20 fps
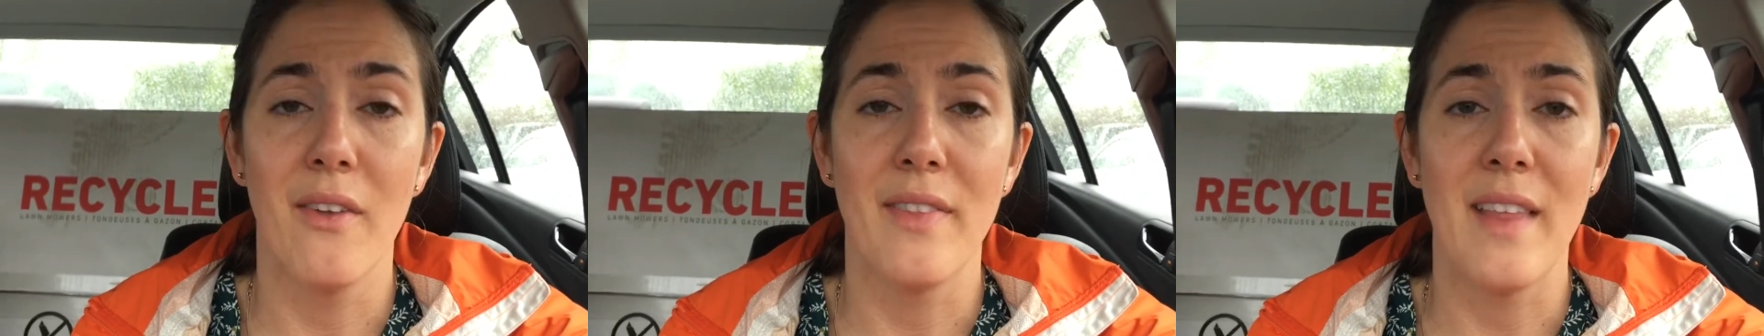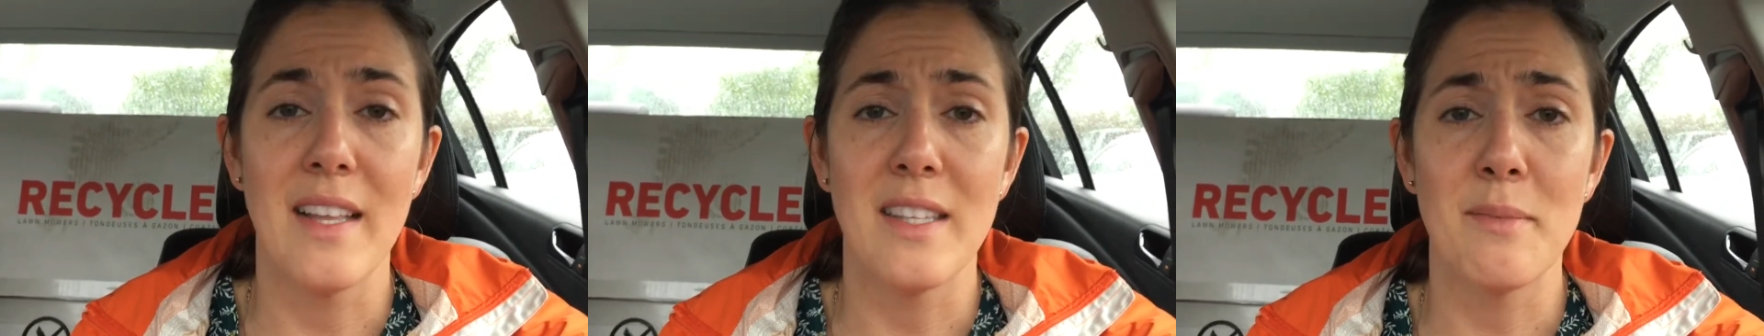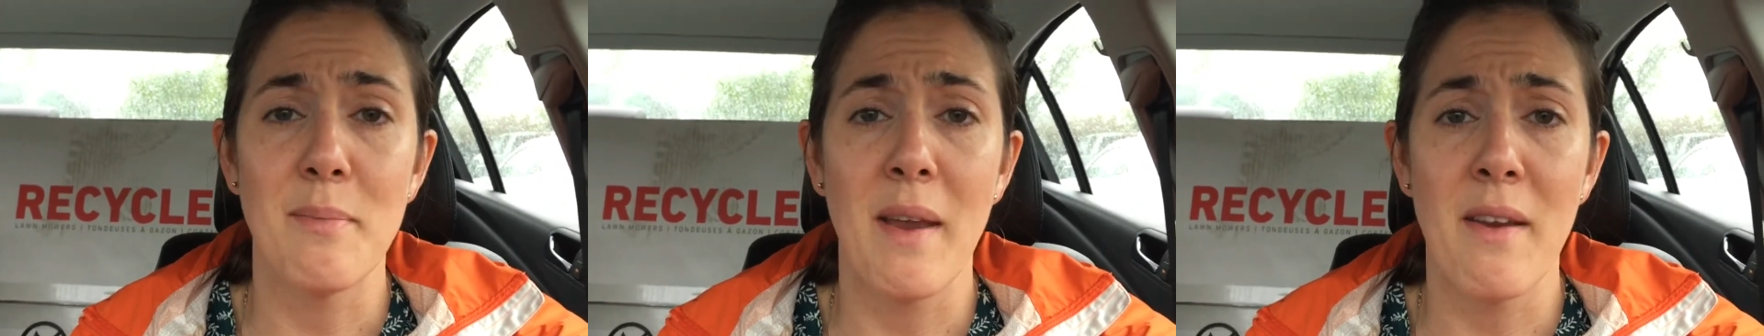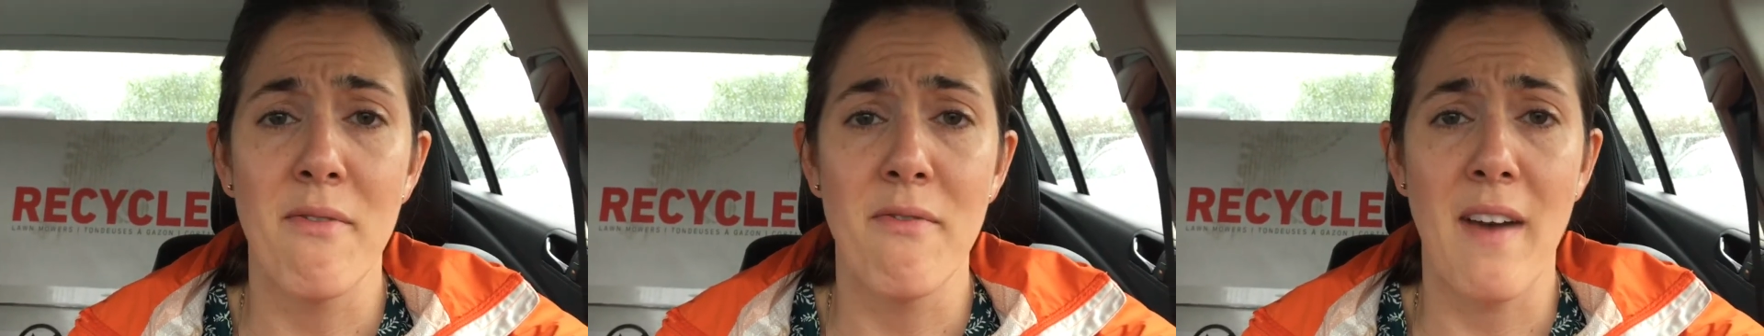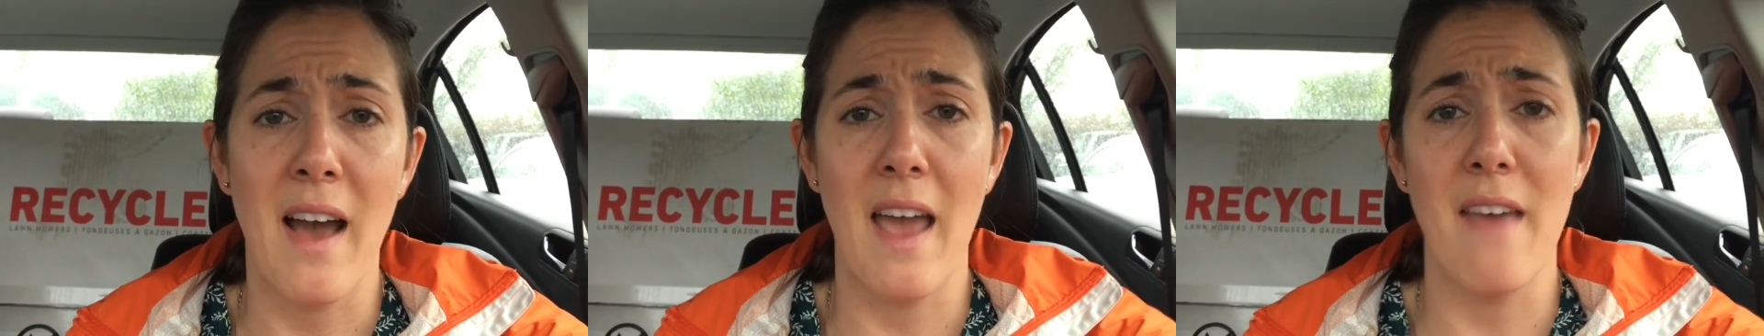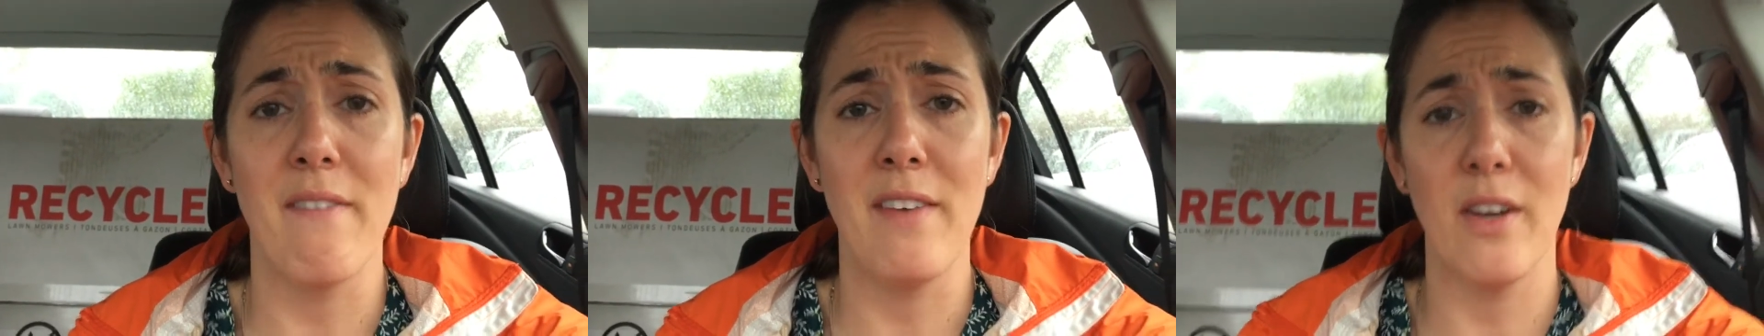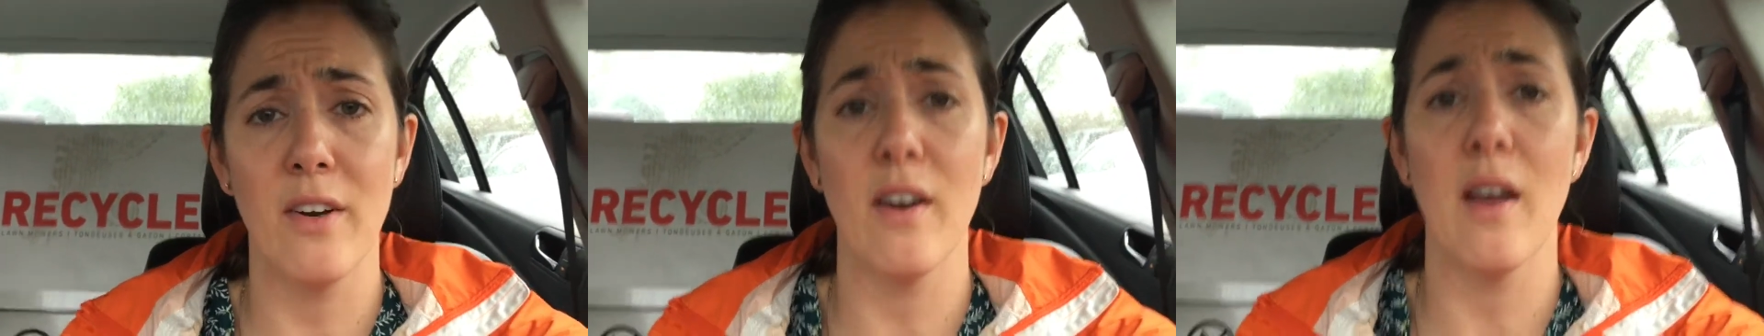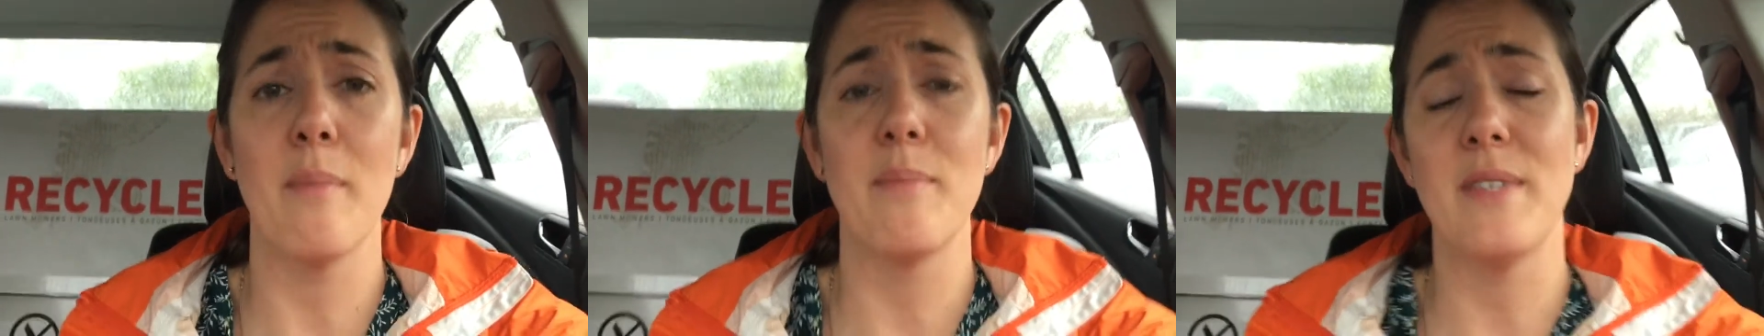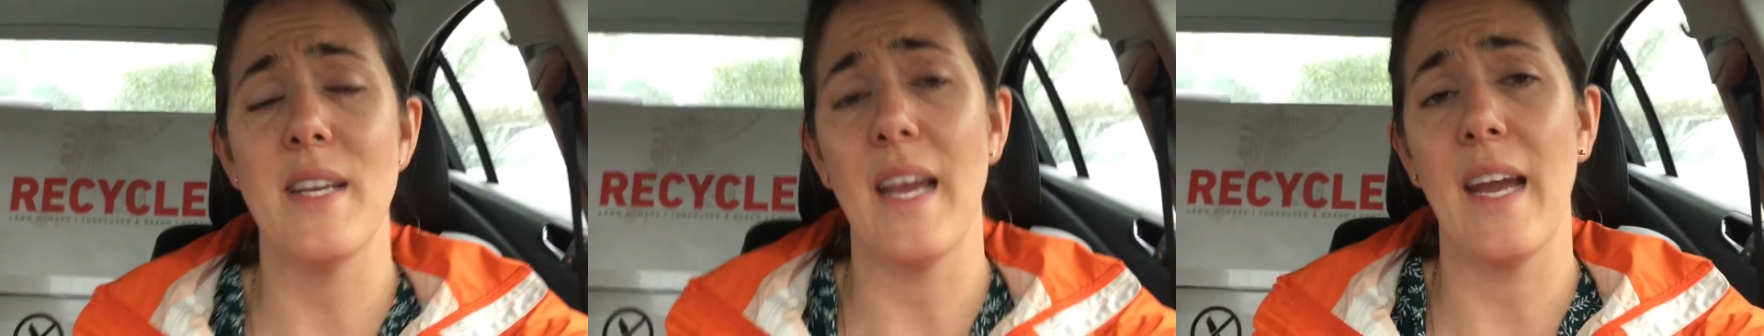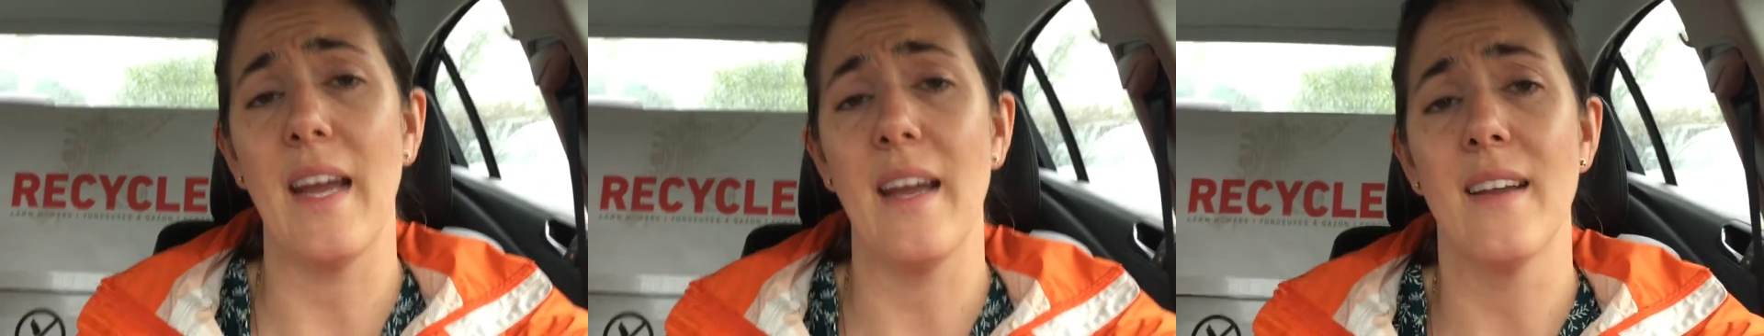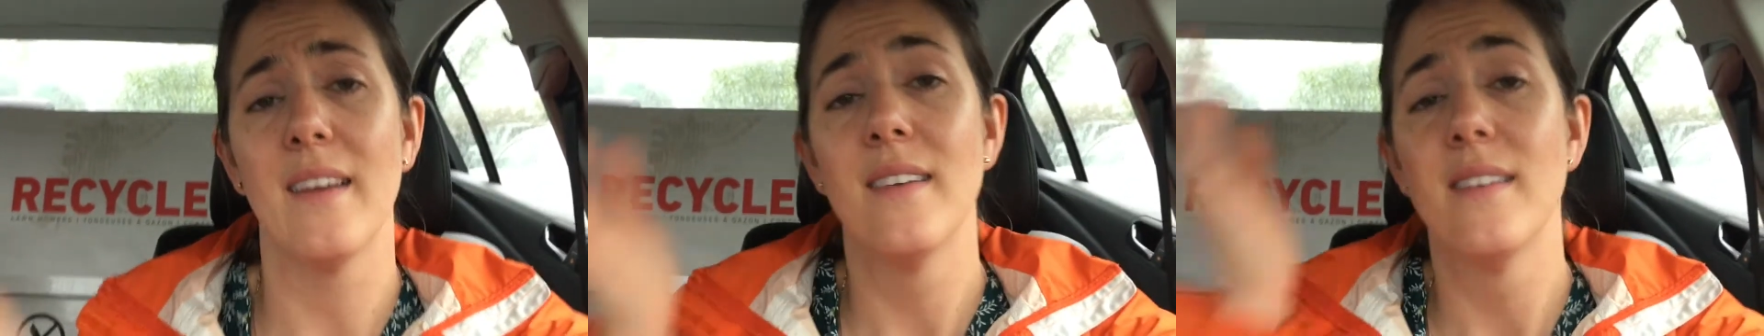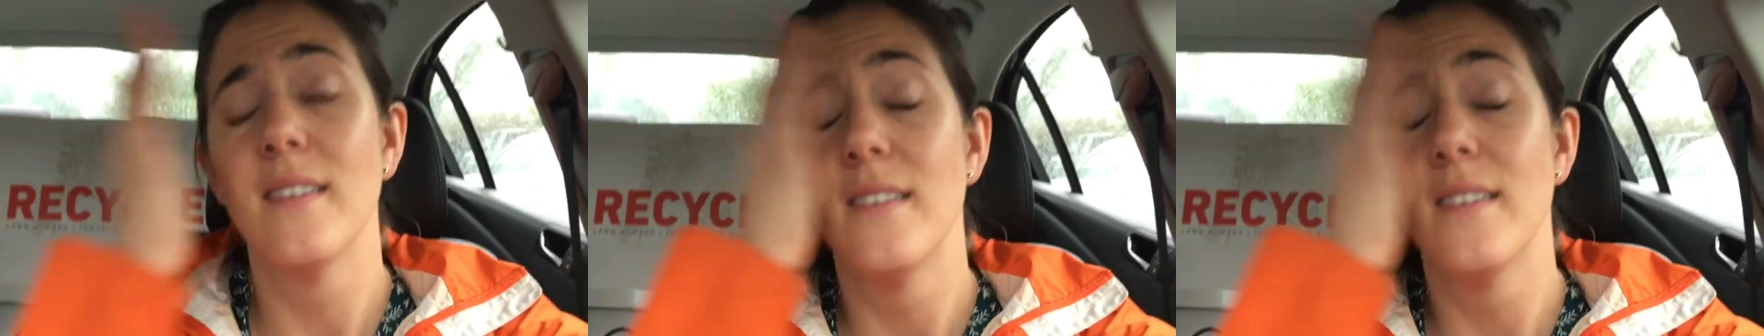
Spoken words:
That's my 5-year update.